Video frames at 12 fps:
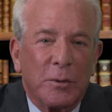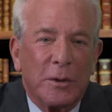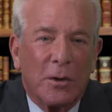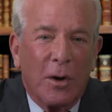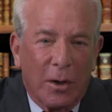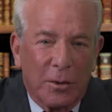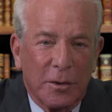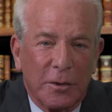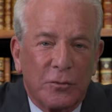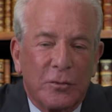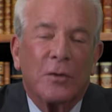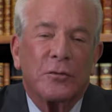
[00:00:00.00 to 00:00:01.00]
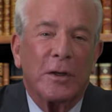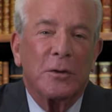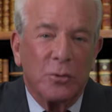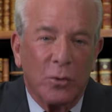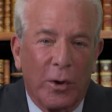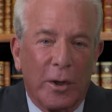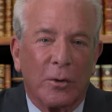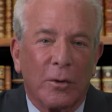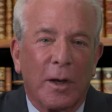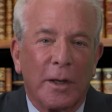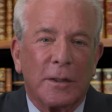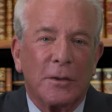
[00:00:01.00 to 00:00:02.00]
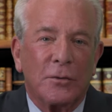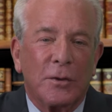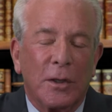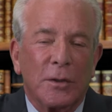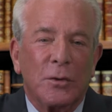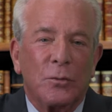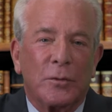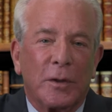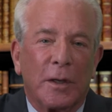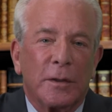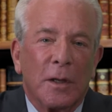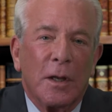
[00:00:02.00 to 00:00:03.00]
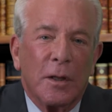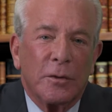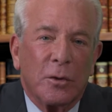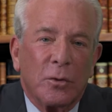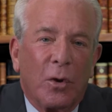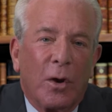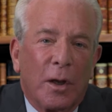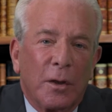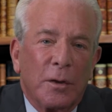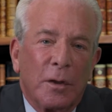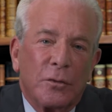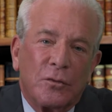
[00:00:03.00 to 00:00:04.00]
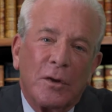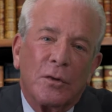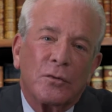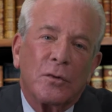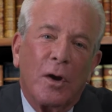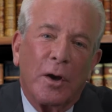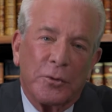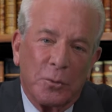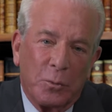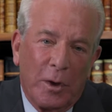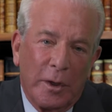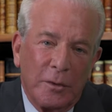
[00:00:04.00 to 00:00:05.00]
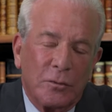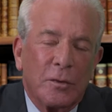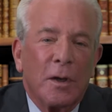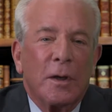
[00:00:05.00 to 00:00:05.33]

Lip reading: regardless, as a lawyer, I can tell you that the law says otherwise.